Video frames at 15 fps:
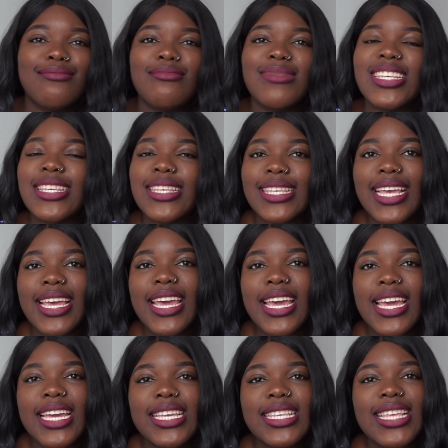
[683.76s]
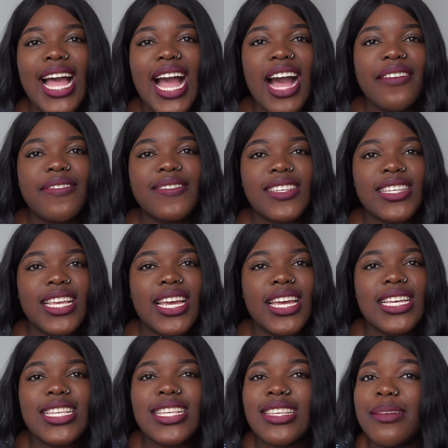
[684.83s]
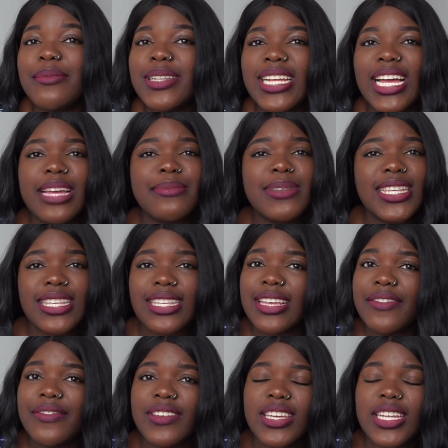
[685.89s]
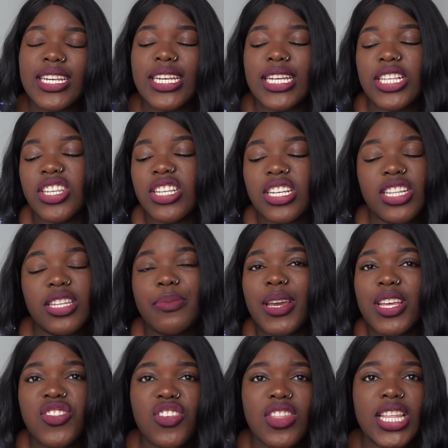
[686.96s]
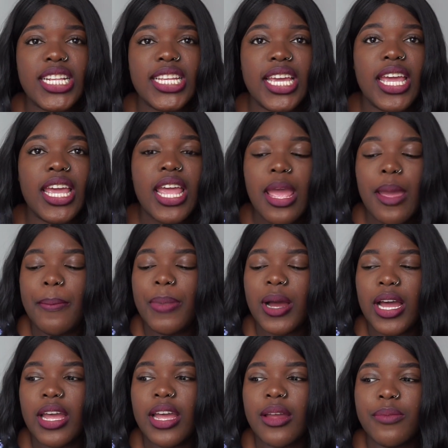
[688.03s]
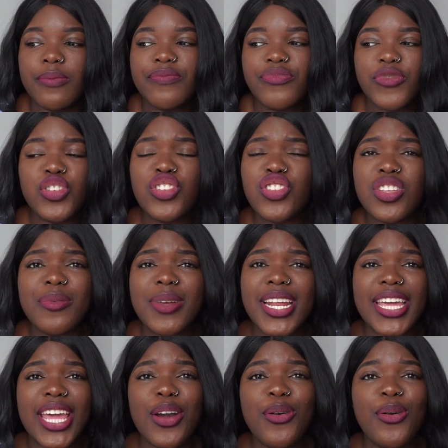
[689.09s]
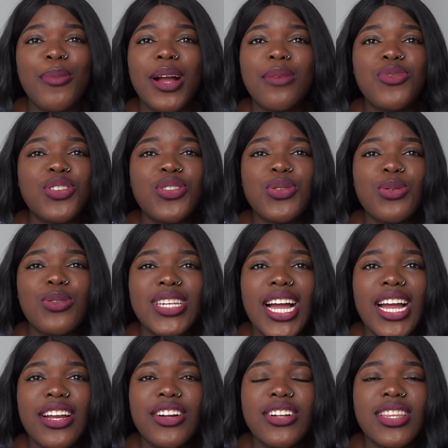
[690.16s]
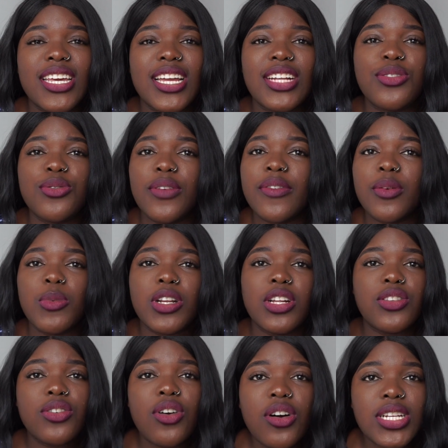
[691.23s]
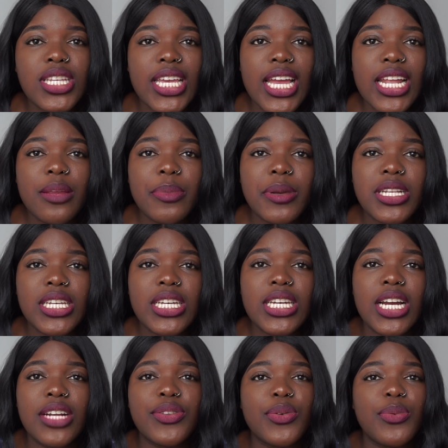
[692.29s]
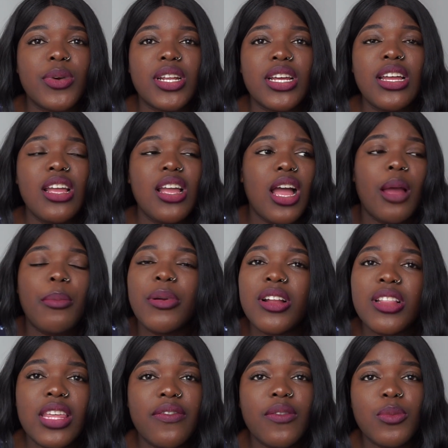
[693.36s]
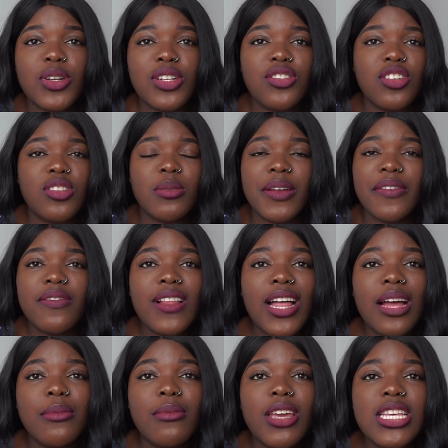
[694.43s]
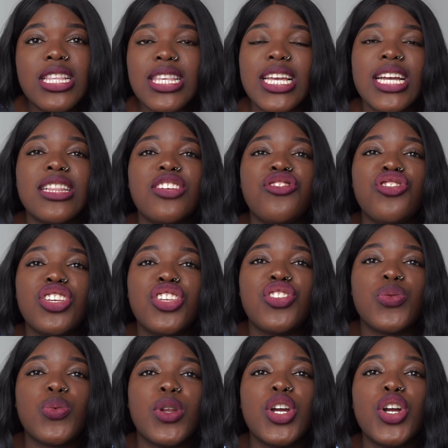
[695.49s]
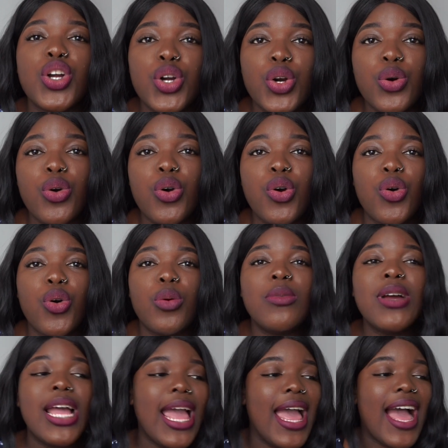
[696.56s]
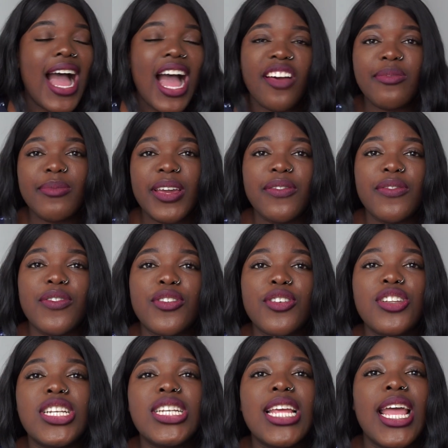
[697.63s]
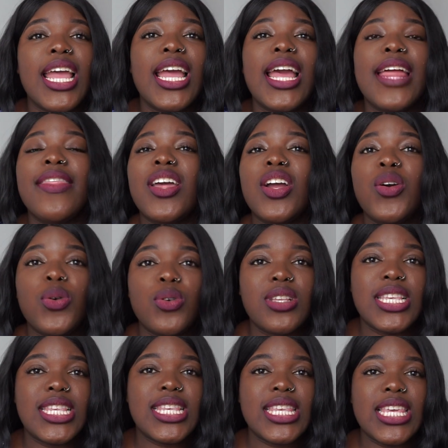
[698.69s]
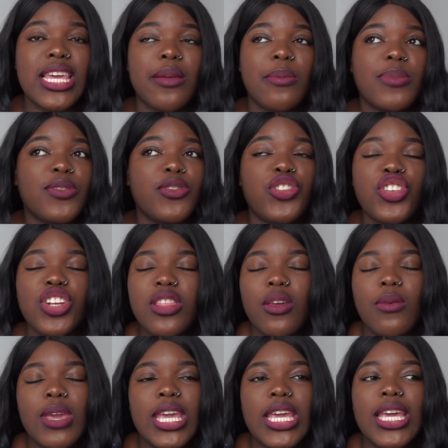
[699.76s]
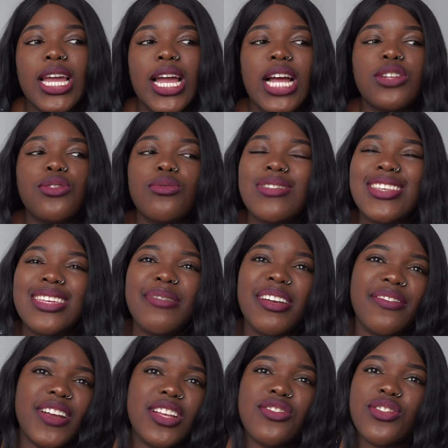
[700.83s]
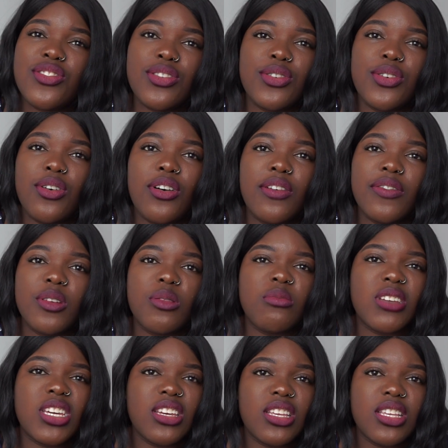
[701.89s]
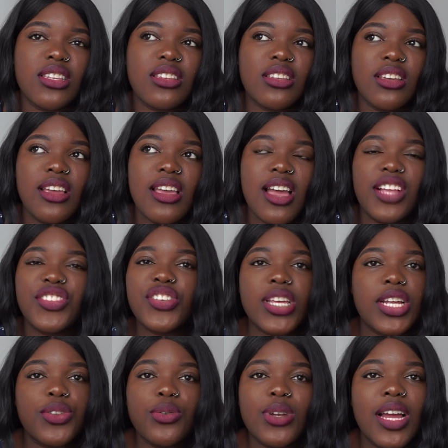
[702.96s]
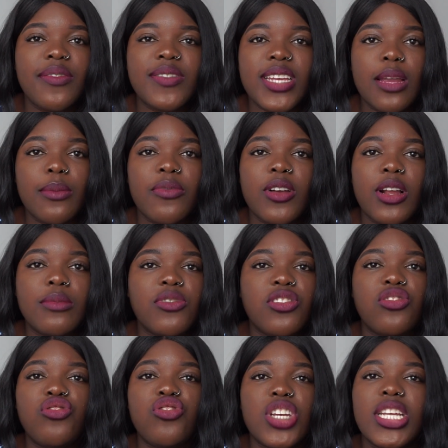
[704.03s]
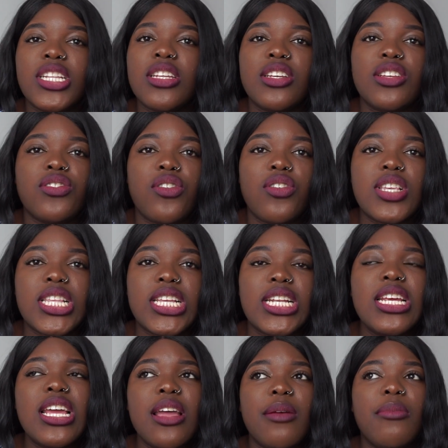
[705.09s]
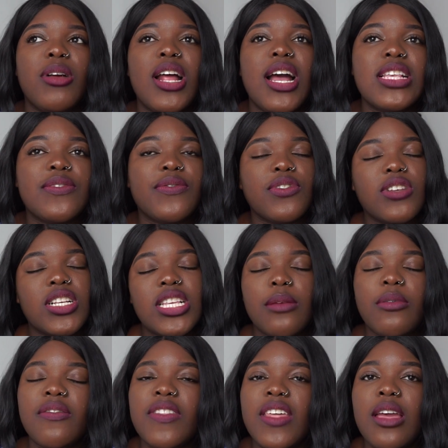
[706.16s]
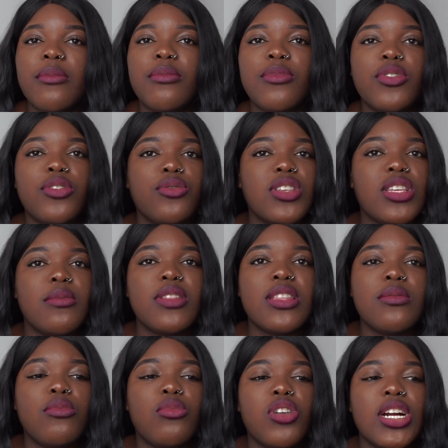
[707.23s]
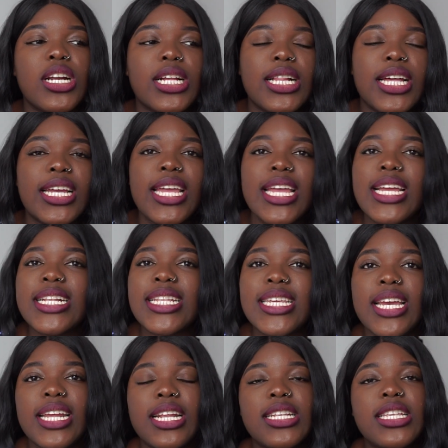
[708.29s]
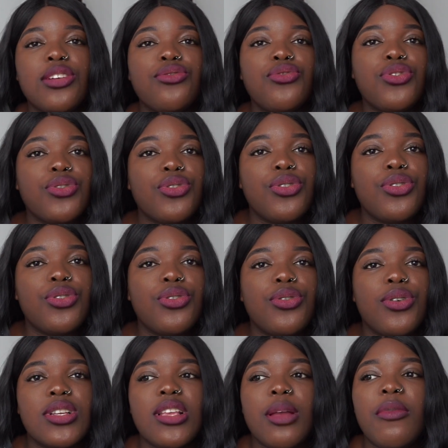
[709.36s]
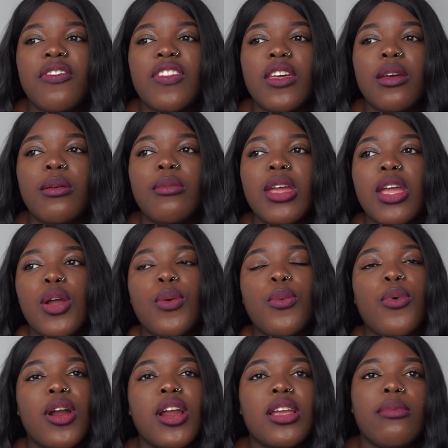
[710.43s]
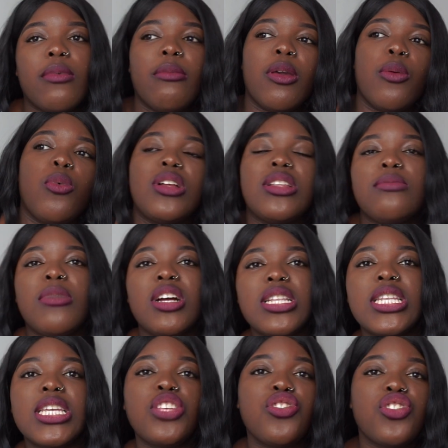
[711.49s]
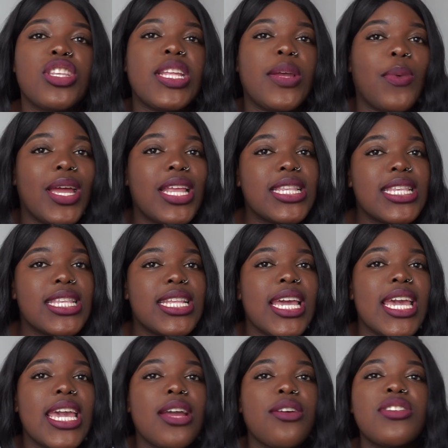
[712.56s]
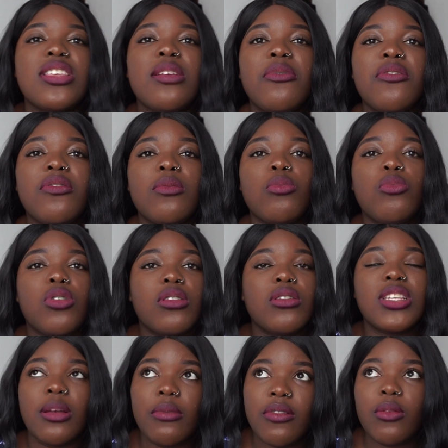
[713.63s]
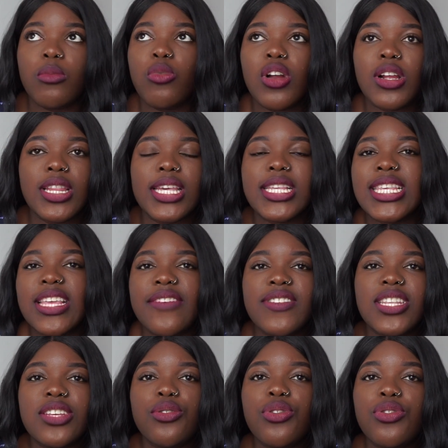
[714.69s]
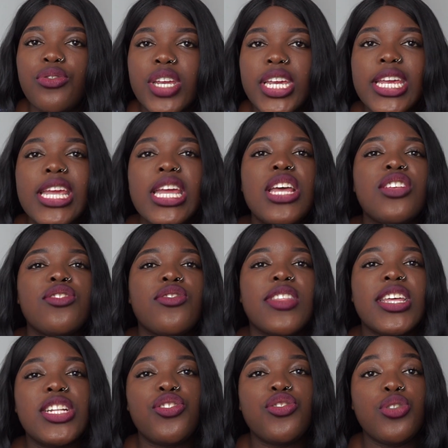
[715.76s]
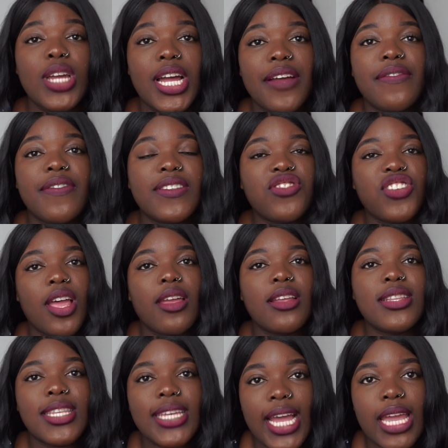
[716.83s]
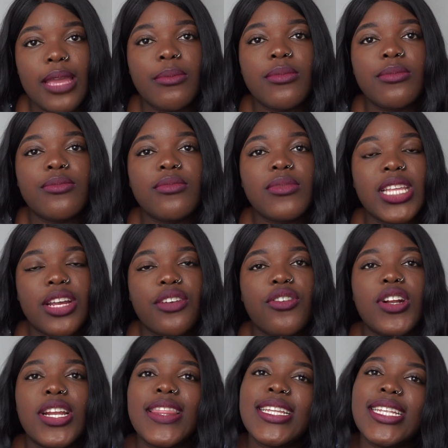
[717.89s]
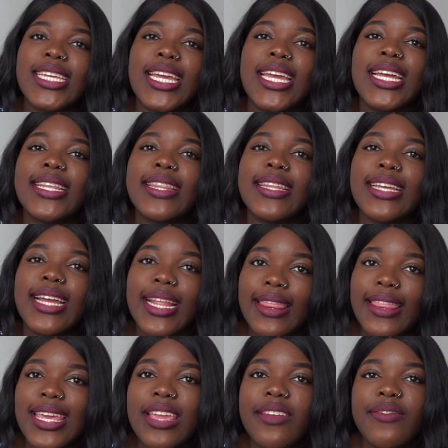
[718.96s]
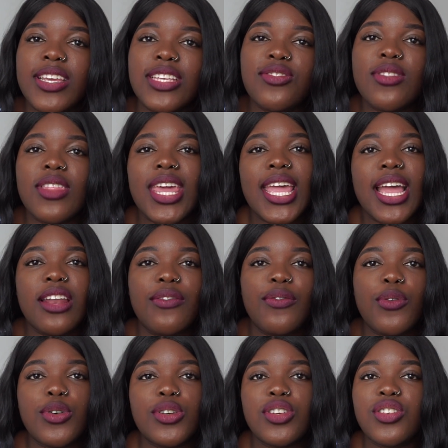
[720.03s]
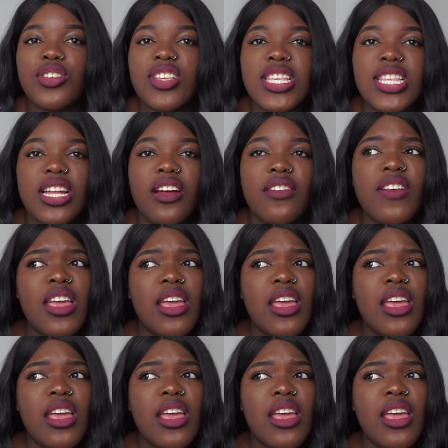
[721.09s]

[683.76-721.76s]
six half six sometimes seven it, it depends on the day but um, usually when i get home i'm just so tired like i don't even want to talk to anybody i don't want to i barely even want to talk to my flatmates like i literally just want to go home have my food and then go to sleep so during the week i don't see my friends too often because I just, I don't have time for it. I'm just drained and exhausted. Whereas for some of them, you know, some of them work like 10 until 2 or some of them work maybe one, Monday, Tuesday, Wednesday or some of some of them work like 7 till 3. So they do have a time later on in the day and, and the evening. So they can afford to do stuff.